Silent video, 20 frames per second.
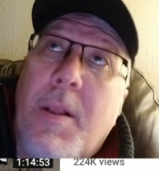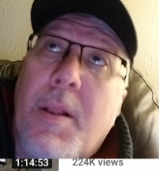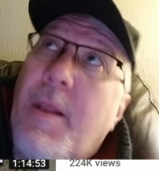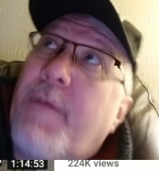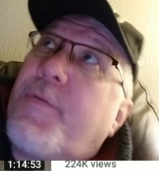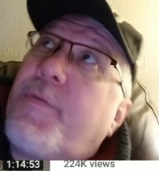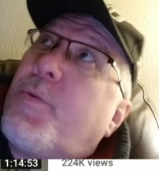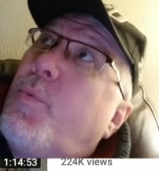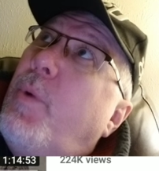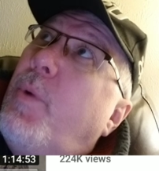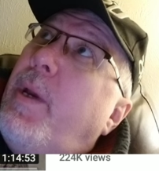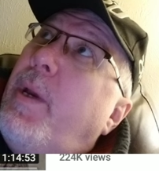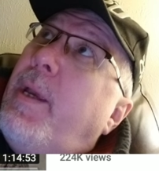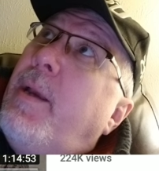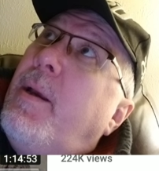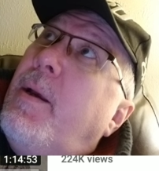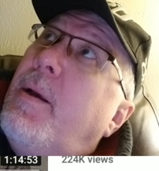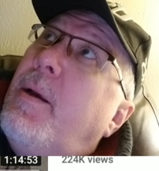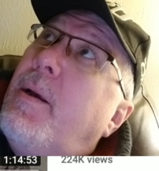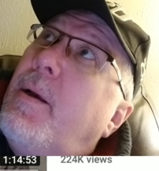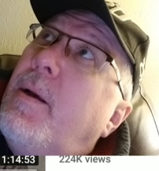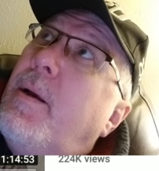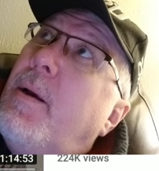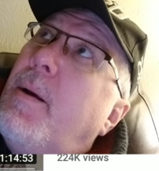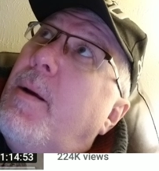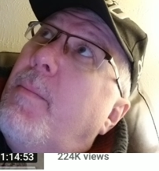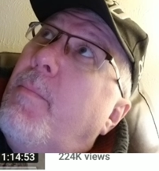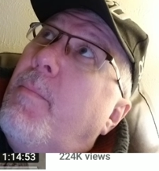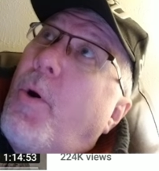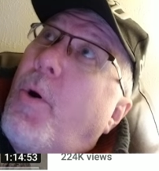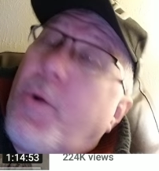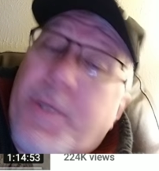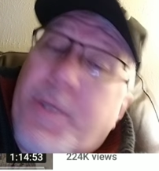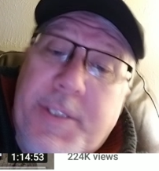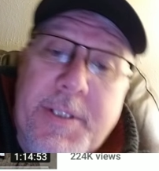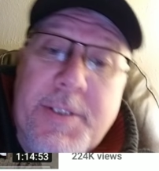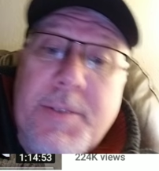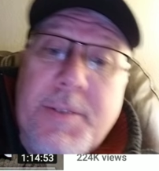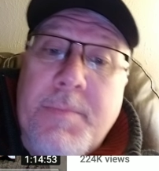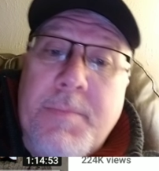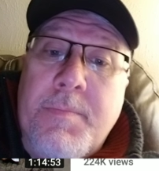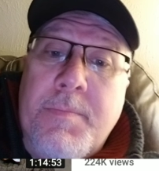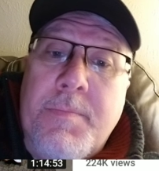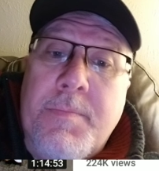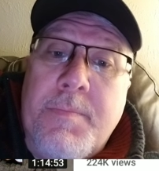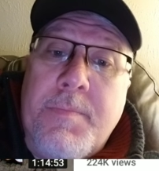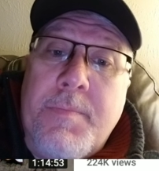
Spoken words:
Left-wing Marxism,